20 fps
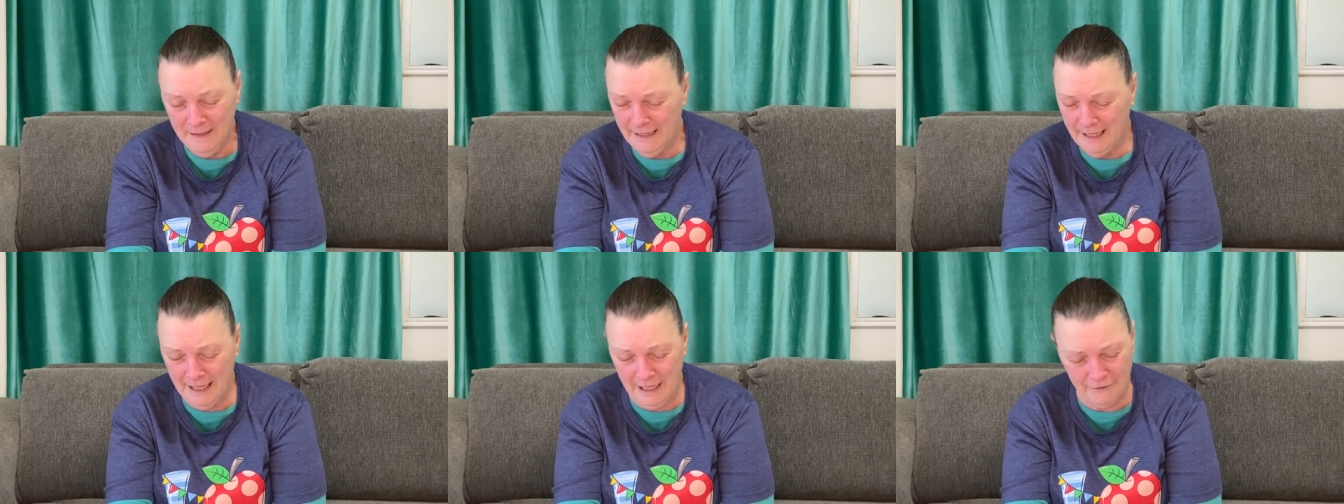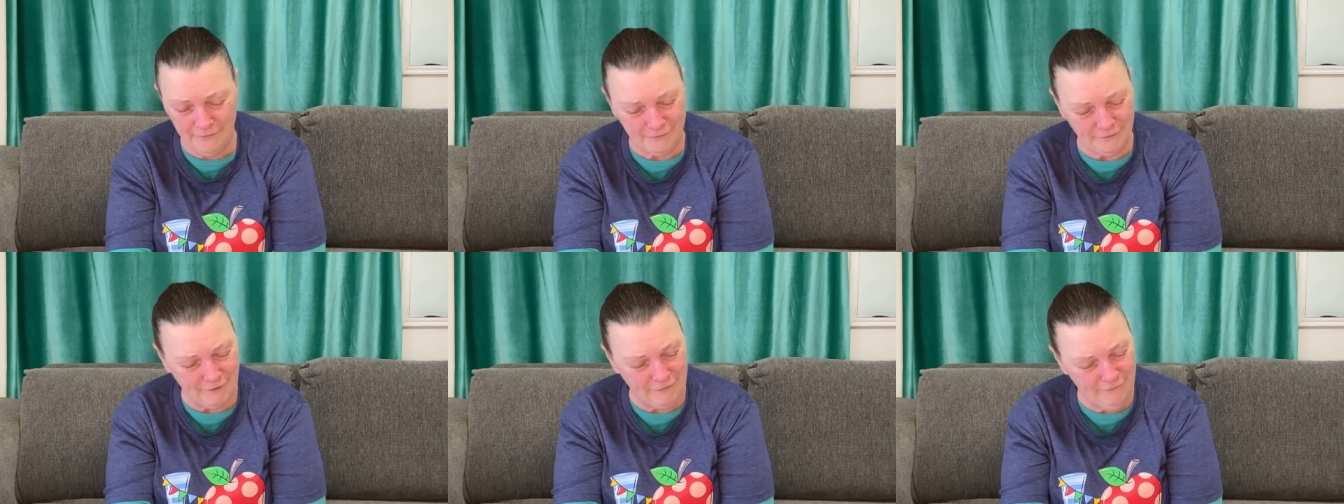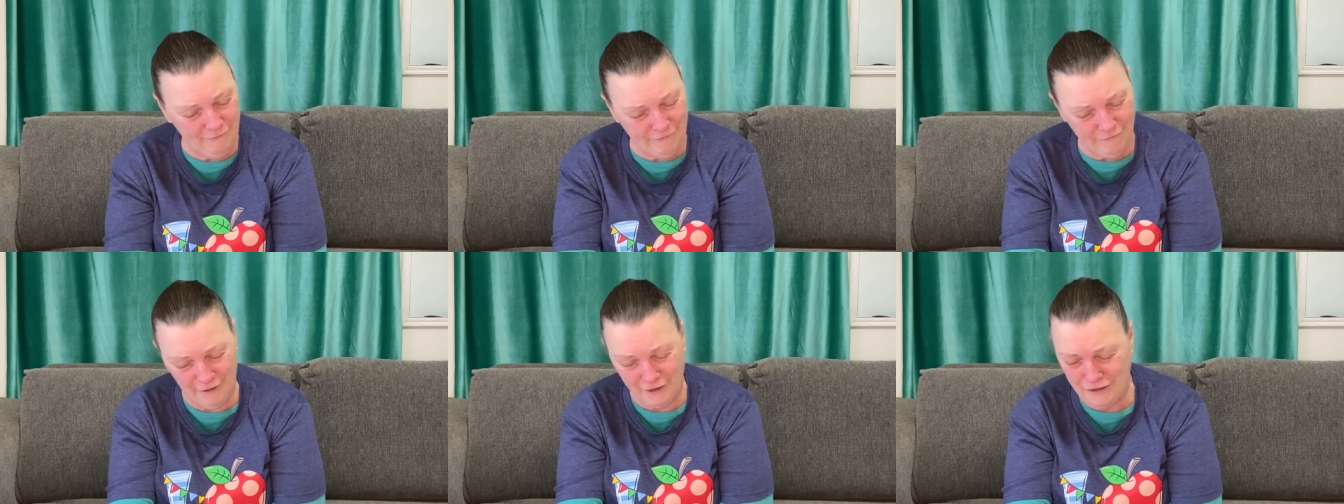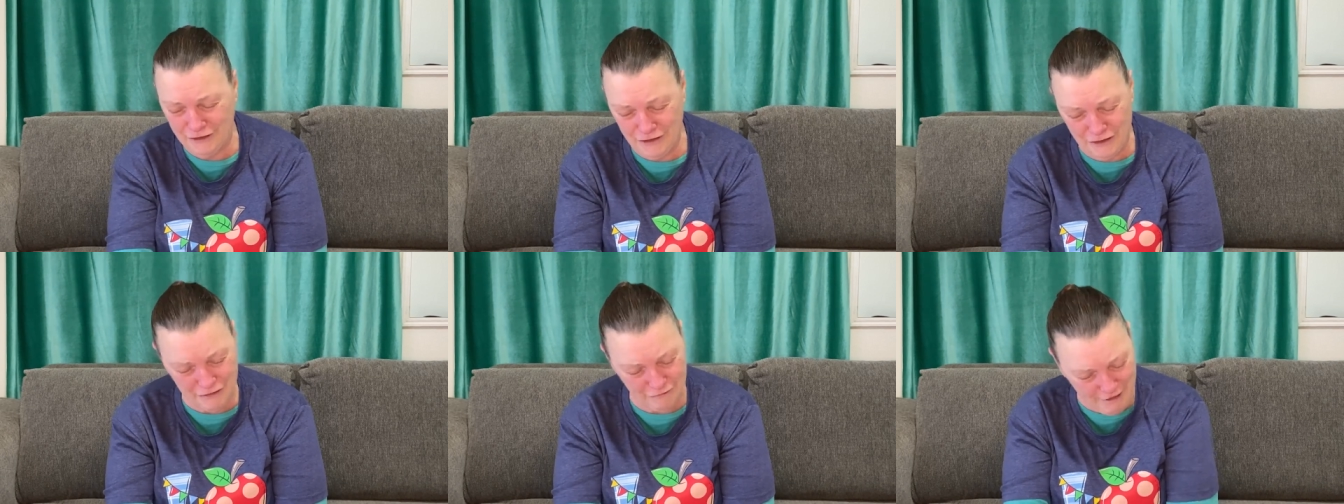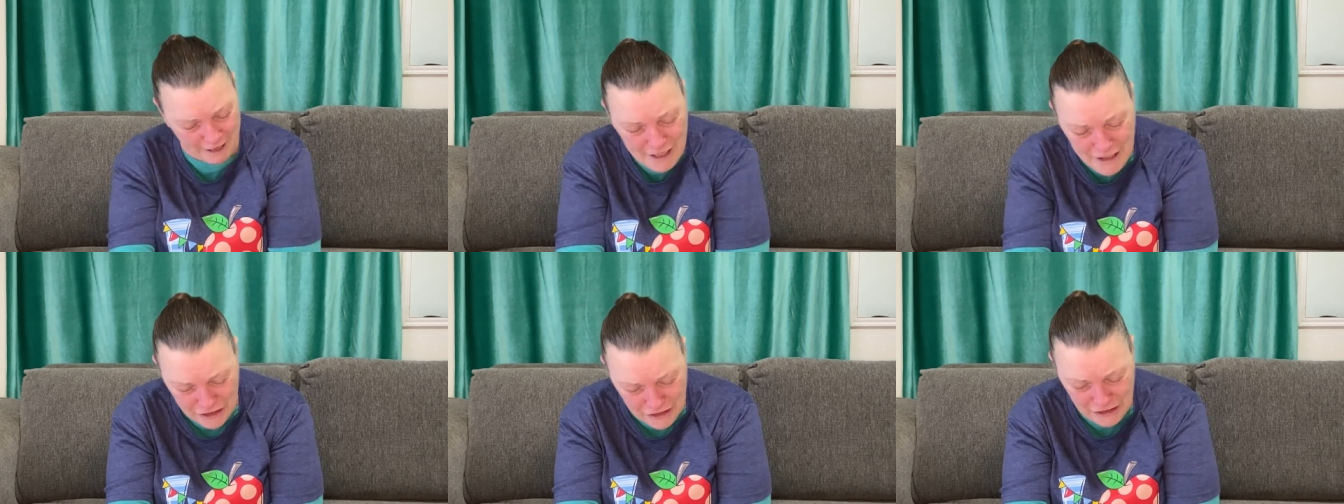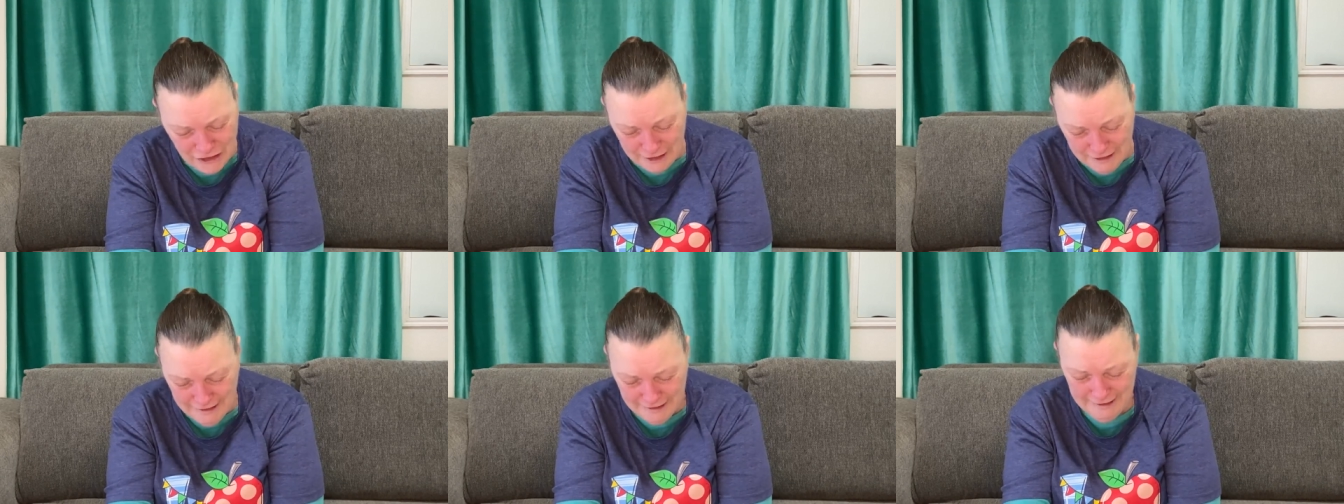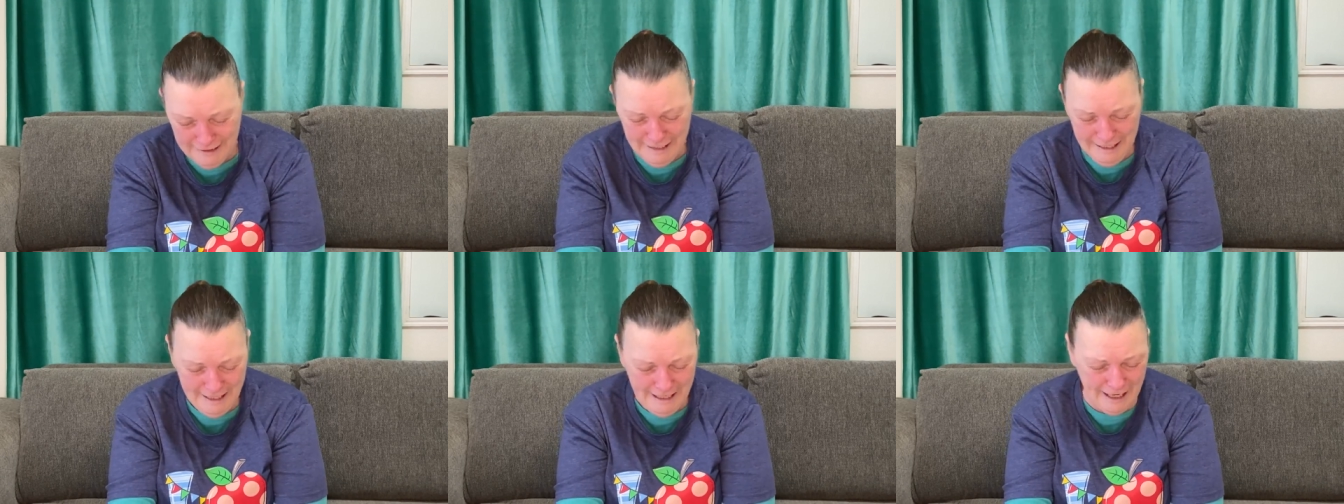every frustration,
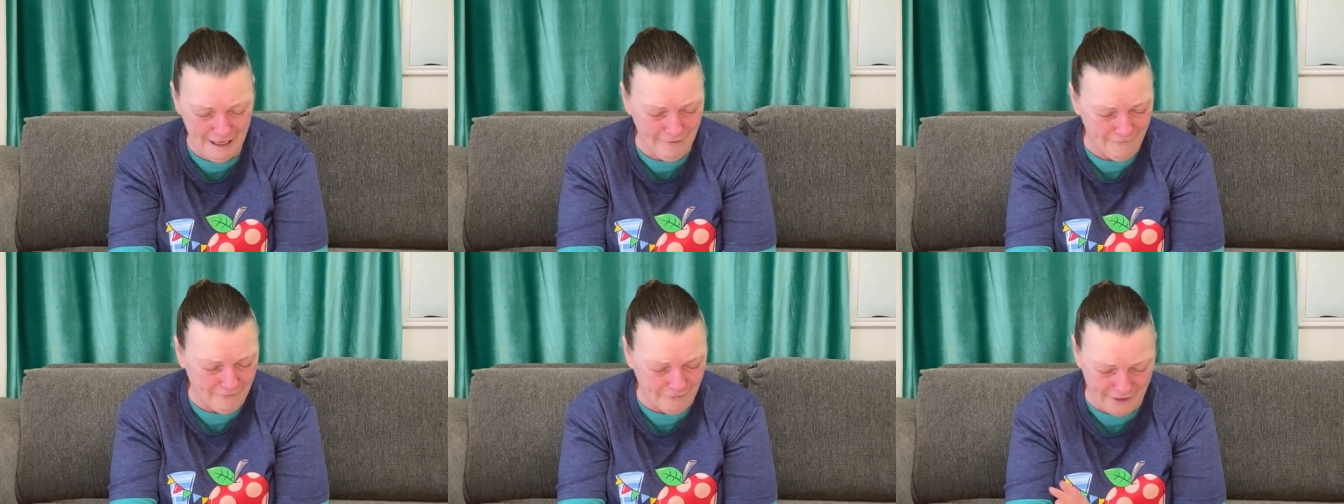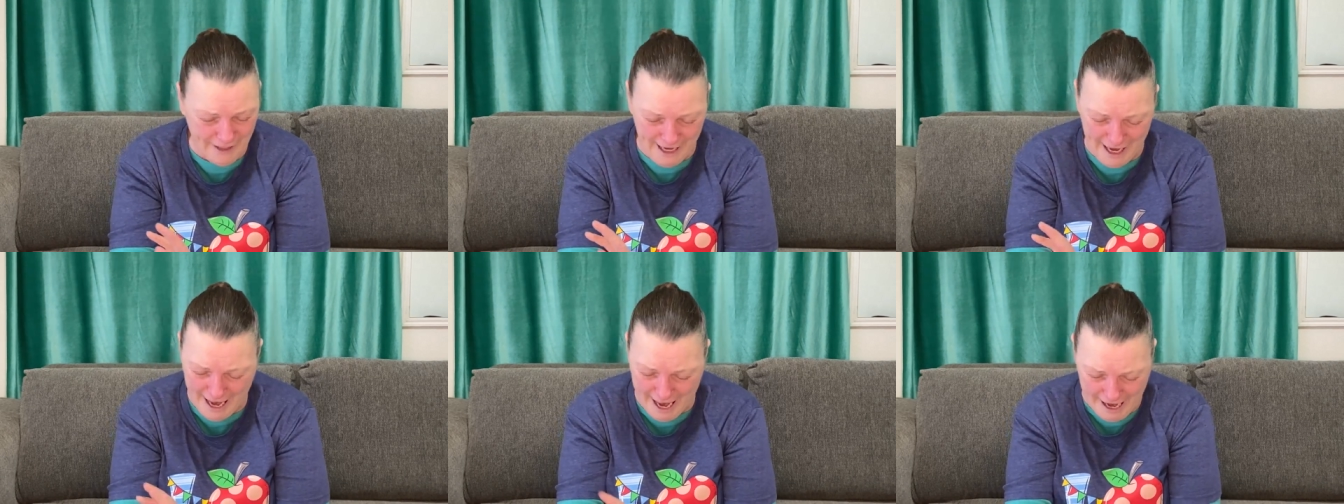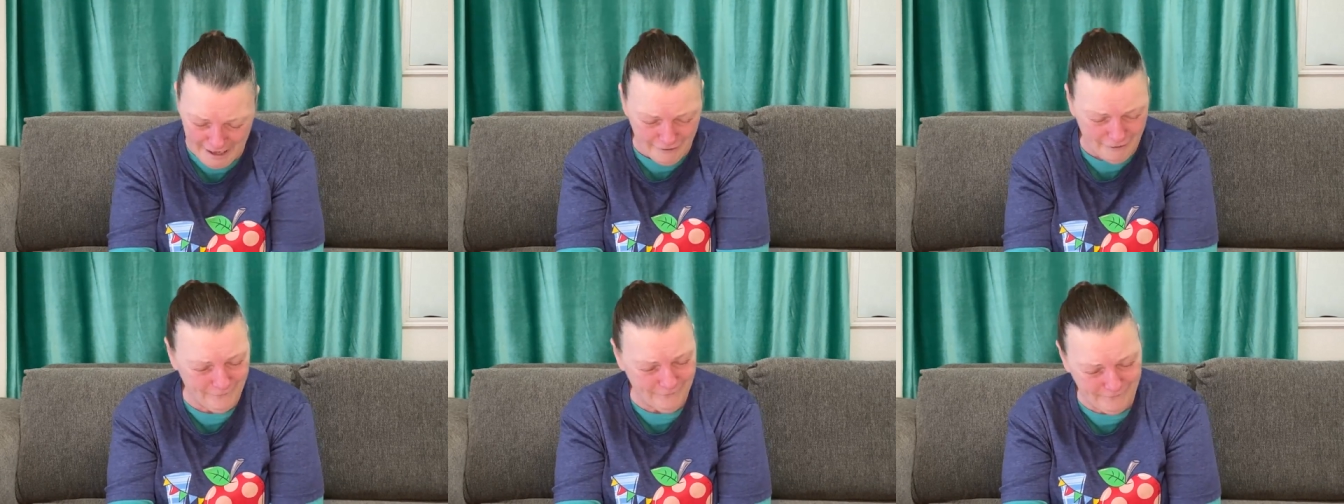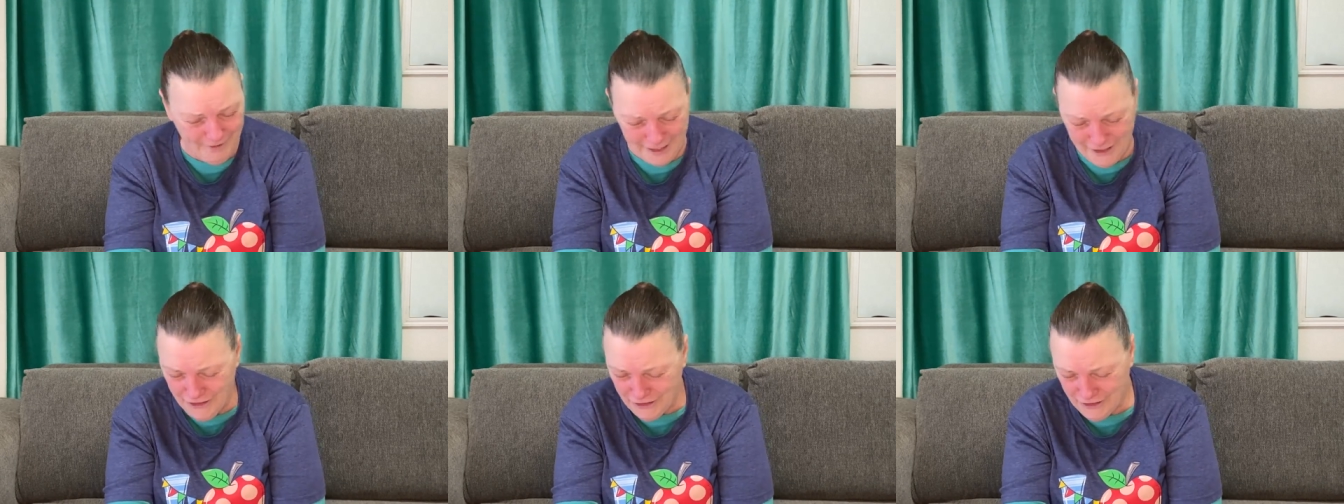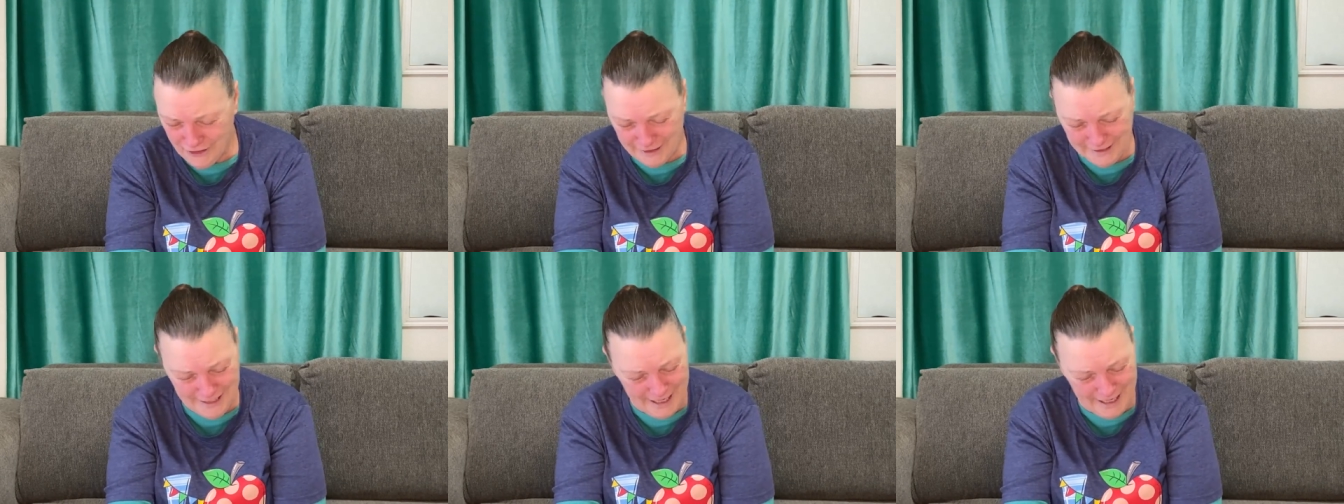every aggravation,